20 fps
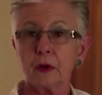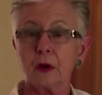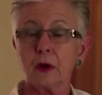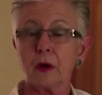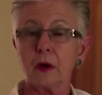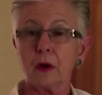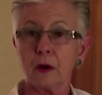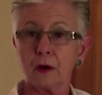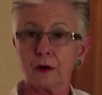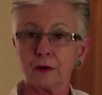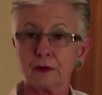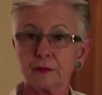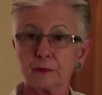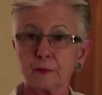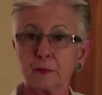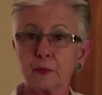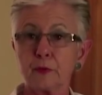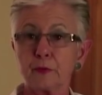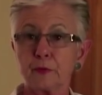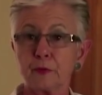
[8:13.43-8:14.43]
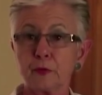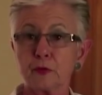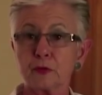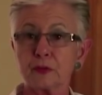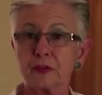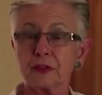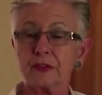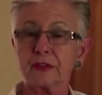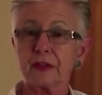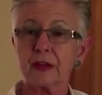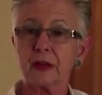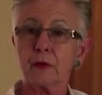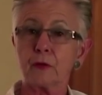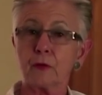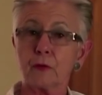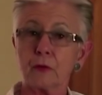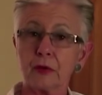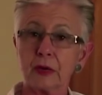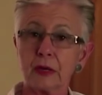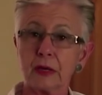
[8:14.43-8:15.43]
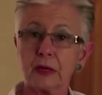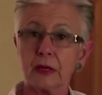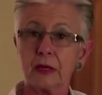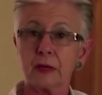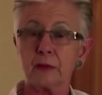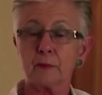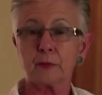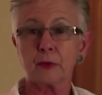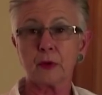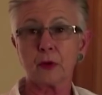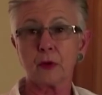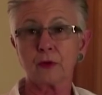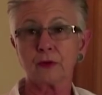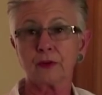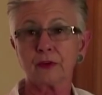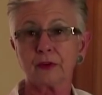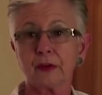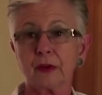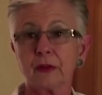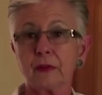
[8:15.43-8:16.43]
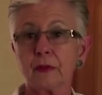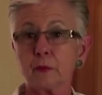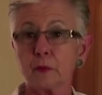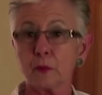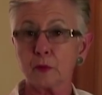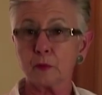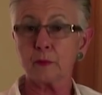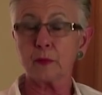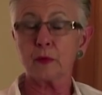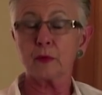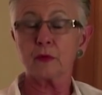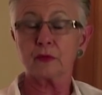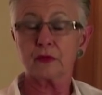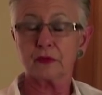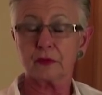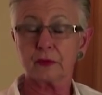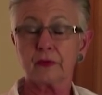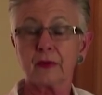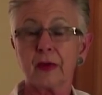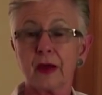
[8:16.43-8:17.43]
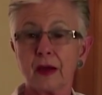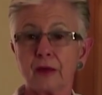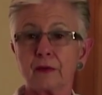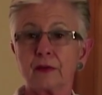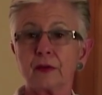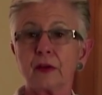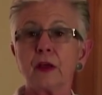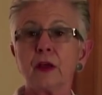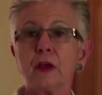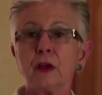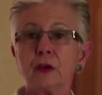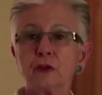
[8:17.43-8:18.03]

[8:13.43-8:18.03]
a heart, perfuse it, and re implant it, and the baboon survived.